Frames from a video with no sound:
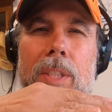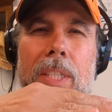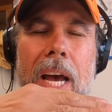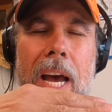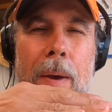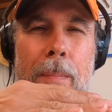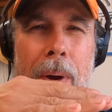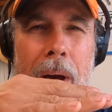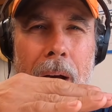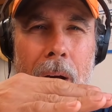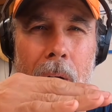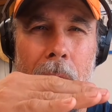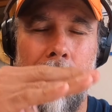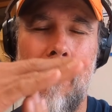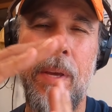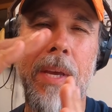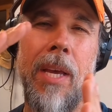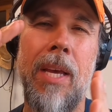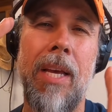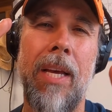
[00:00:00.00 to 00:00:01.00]
Time
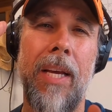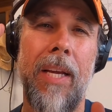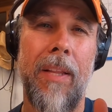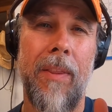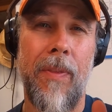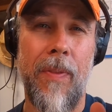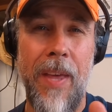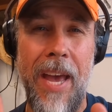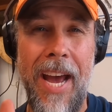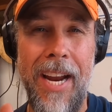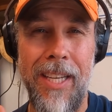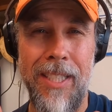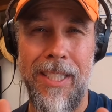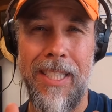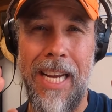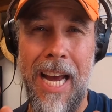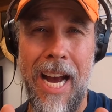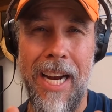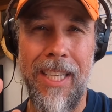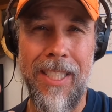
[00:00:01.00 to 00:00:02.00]
out. That
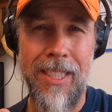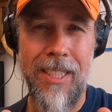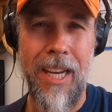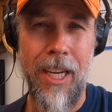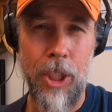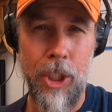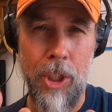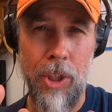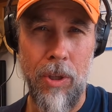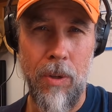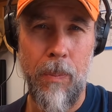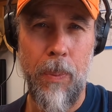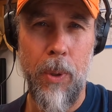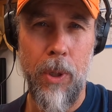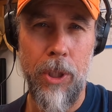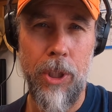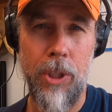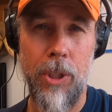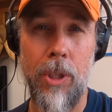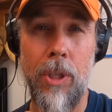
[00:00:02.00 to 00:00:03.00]
is not a sectional
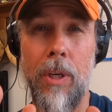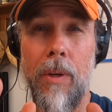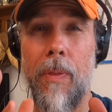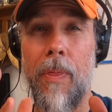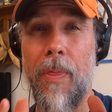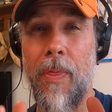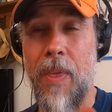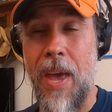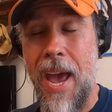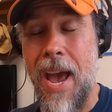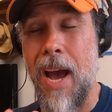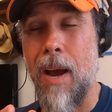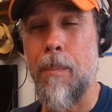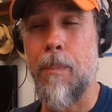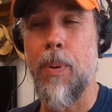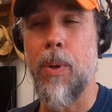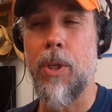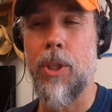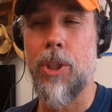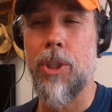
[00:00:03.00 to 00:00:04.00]
pusher.
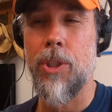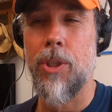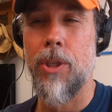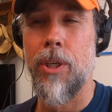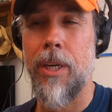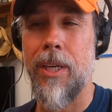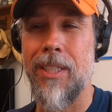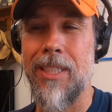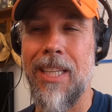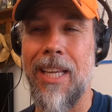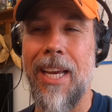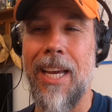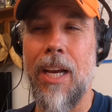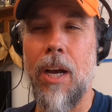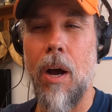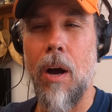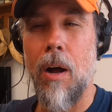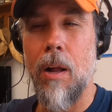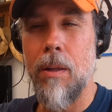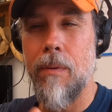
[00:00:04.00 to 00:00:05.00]
That pusher is
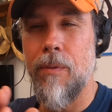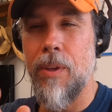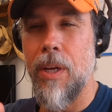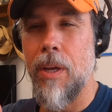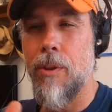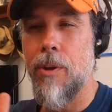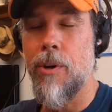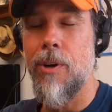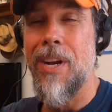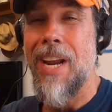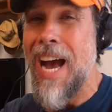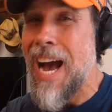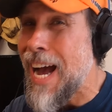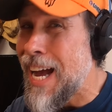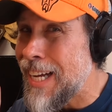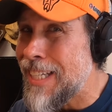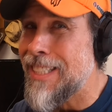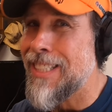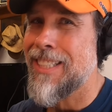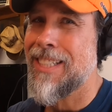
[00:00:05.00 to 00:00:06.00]
like all of the other
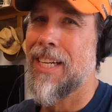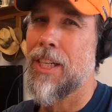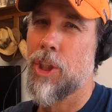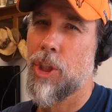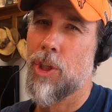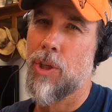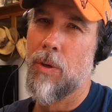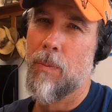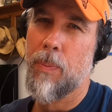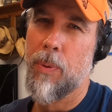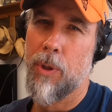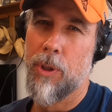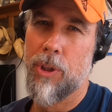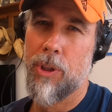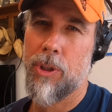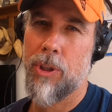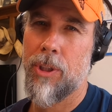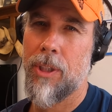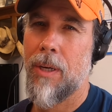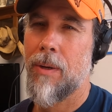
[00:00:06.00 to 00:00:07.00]
non-sectional
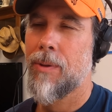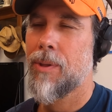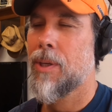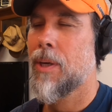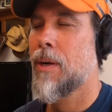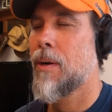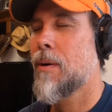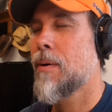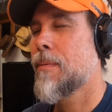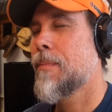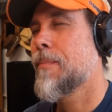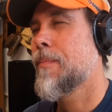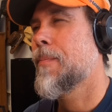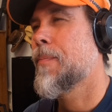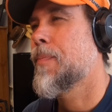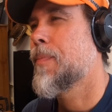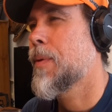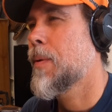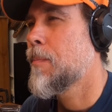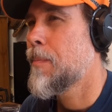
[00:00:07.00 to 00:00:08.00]
pushers out there.
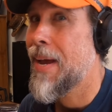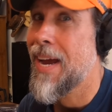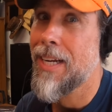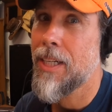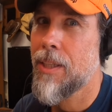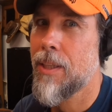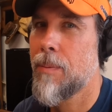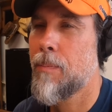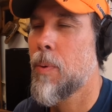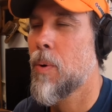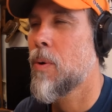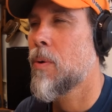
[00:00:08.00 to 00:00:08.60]
Back to the